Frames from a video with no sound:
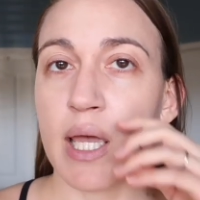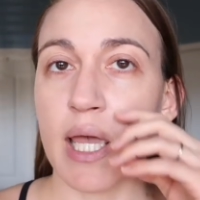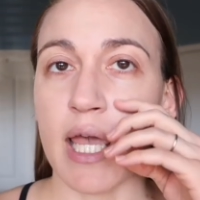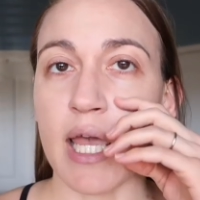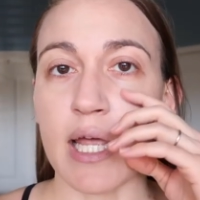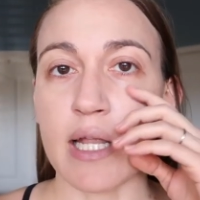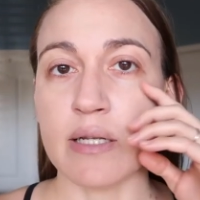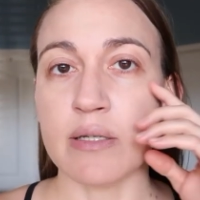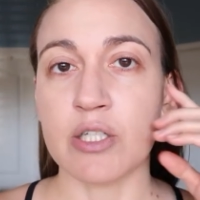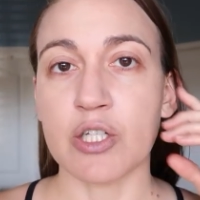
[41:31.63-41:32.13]

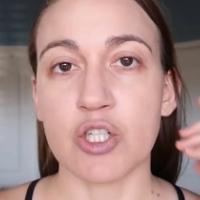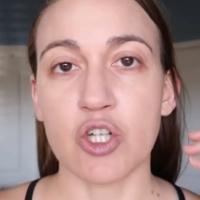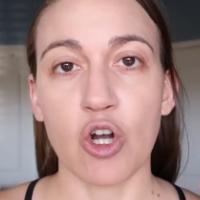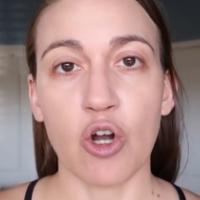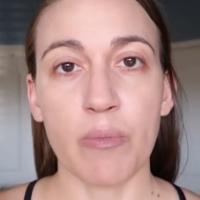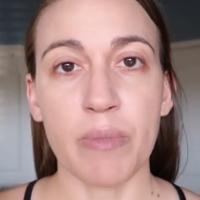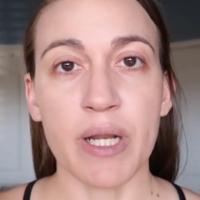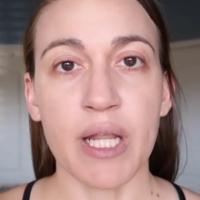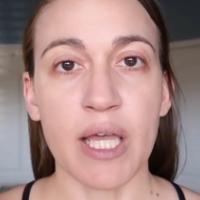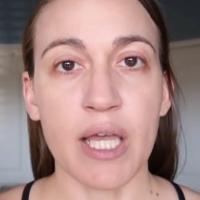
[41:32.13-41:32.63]
in
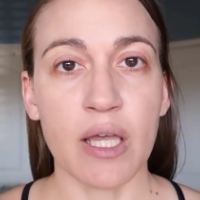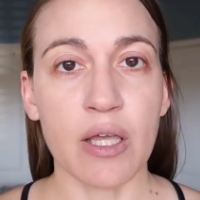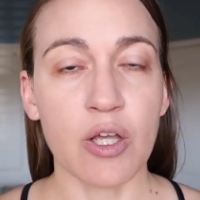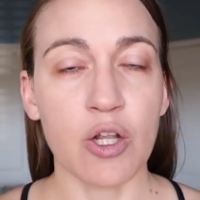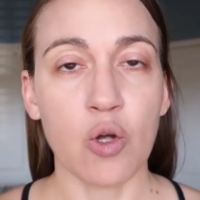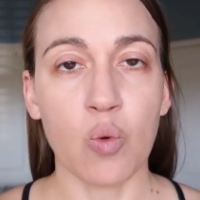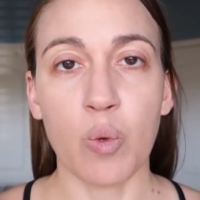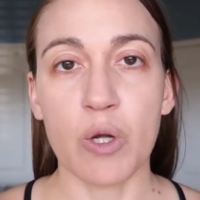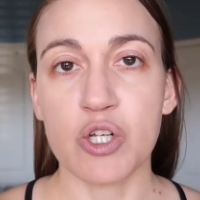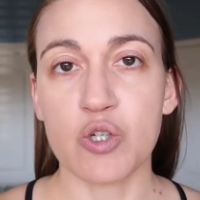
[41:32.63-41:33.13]
determining, you
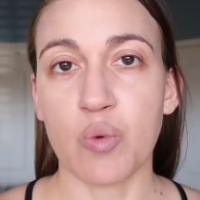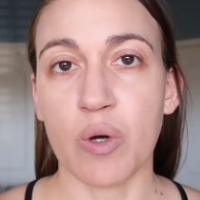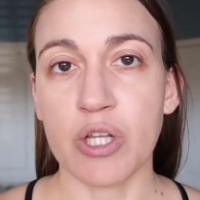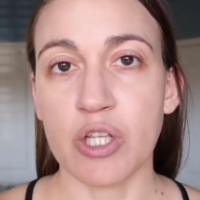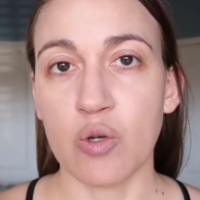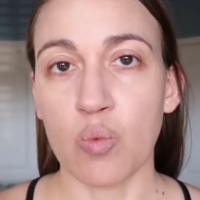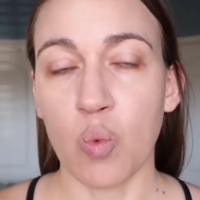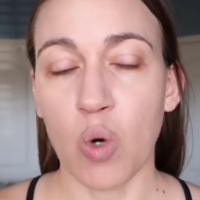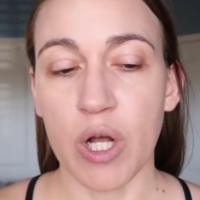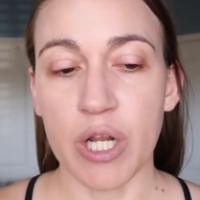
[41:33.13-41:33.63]
know, which one
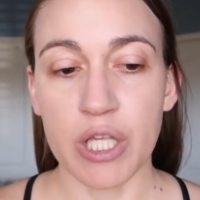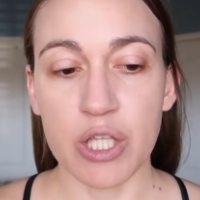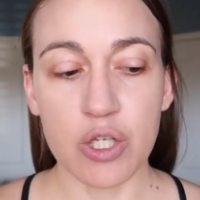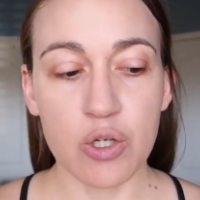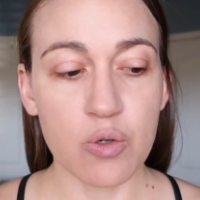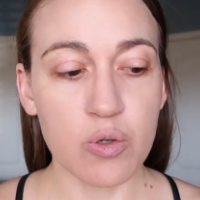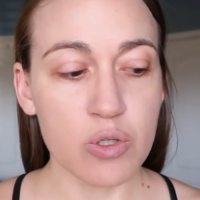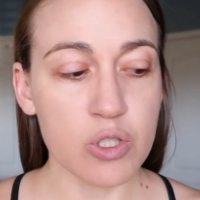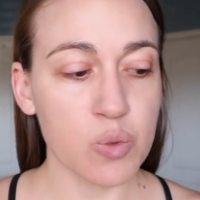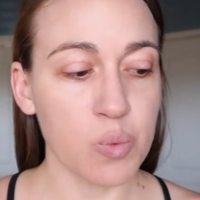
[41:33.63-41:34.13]
you want to
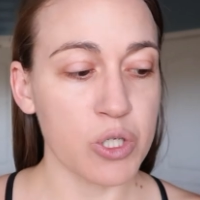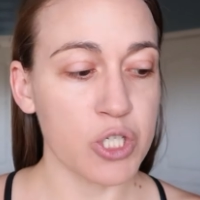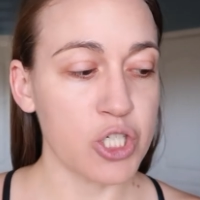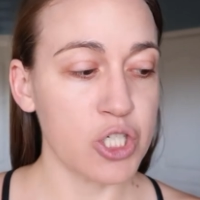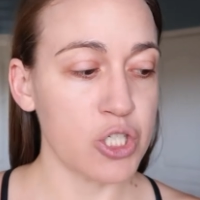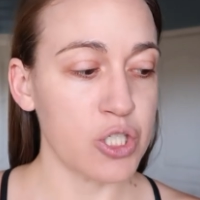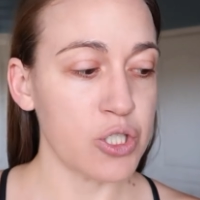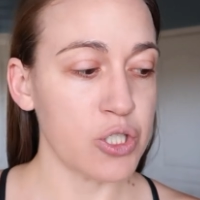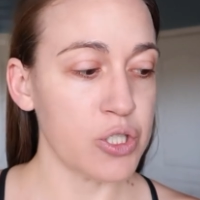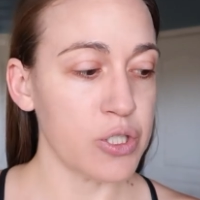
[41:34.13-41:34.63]
use,
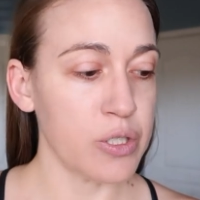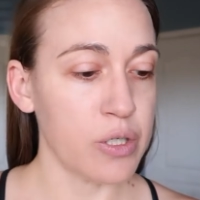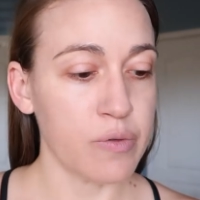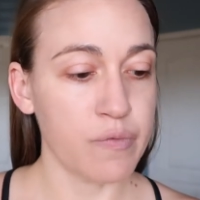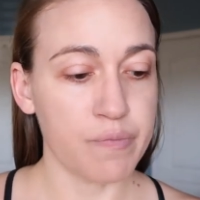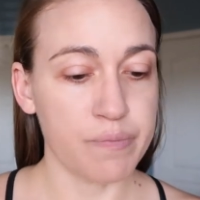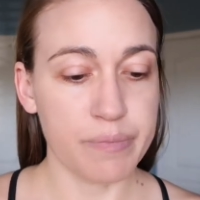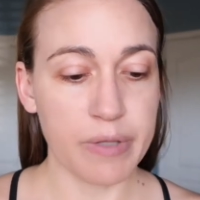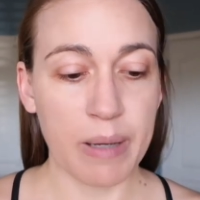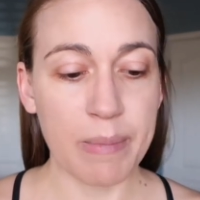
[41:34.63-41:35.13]
which, you know,